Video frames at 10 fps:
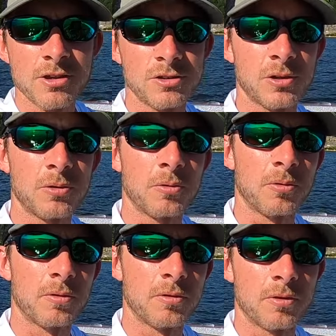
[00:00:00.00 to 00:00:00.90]
So
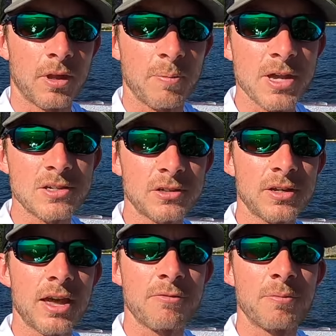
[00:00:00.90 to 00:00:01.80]
they
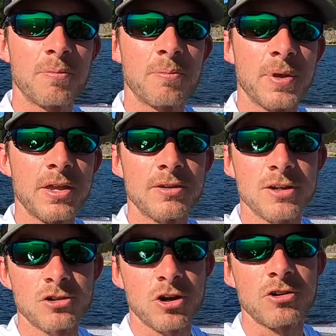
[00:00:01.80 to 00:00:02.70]
basically have been
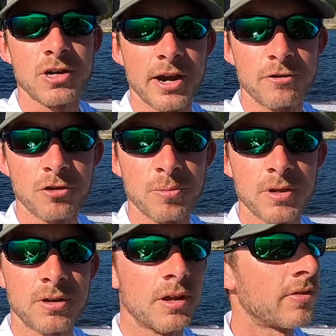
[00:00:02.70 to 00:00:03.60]
discharging out of
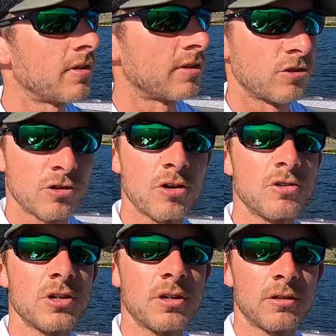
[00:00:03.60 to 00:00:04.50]
Truman and then
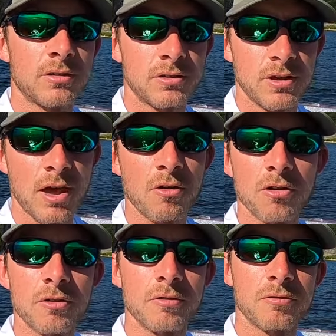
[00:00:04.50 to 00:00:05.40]
discharging out
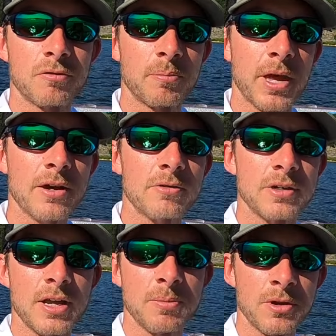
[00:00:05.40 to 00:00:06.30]
of the
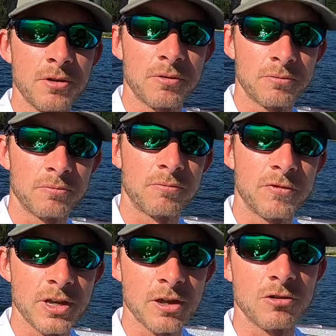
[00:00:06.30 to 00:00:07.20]
Dam here
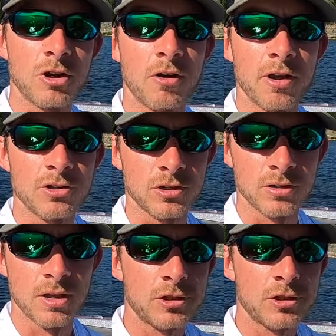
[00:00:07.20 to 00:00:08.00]
via generation.